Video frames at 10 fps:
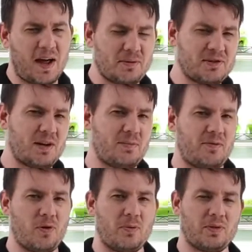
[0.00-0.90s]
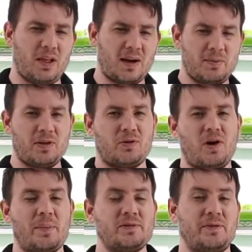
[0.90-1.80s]
I would say before with a lot of my other
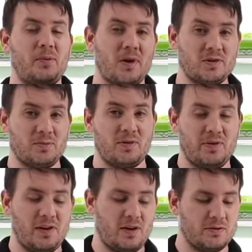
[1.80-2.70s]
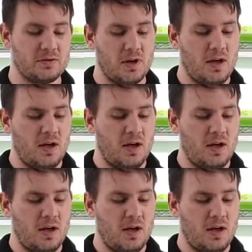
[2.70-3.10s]
crops, if you watch some of our videos,